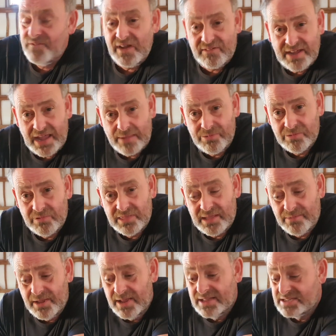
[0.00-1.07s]
very happy with
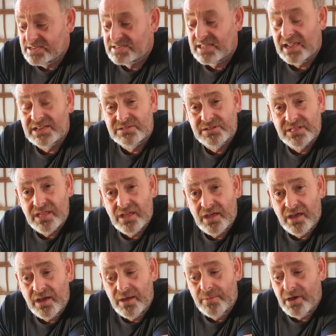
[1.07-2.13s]
them to the stage
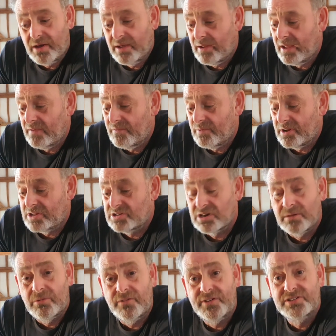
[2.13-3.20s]
that um, I, even when I took
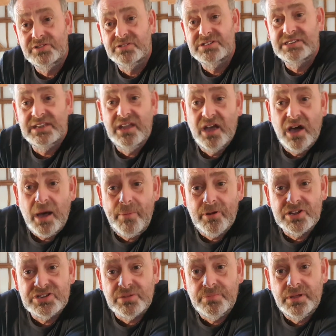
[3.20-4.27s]
them off, as you can see, I
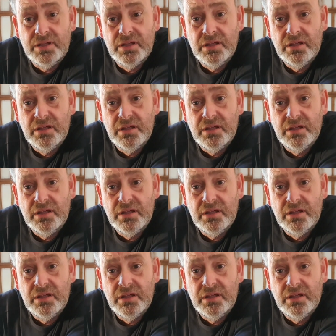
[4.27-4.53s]
polished them.